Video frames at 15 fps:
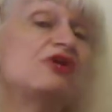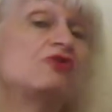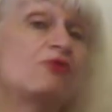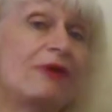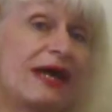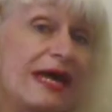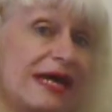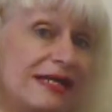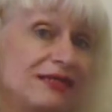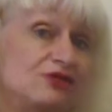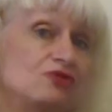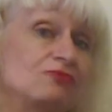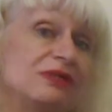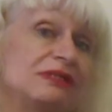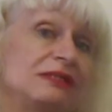create
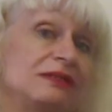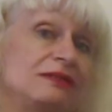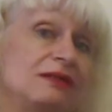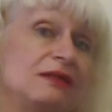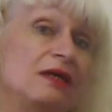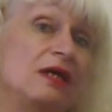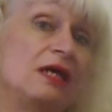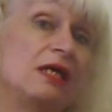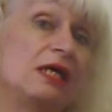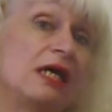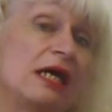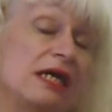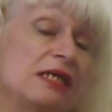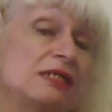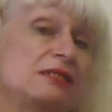humanity,
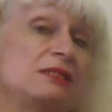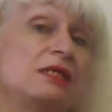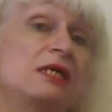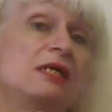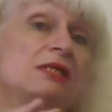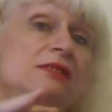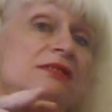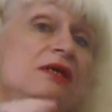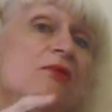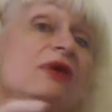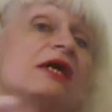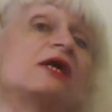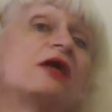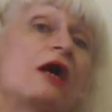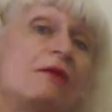and they
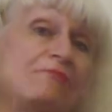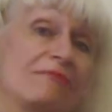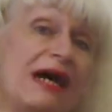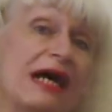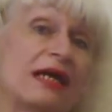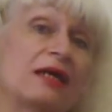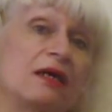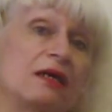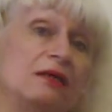will come back.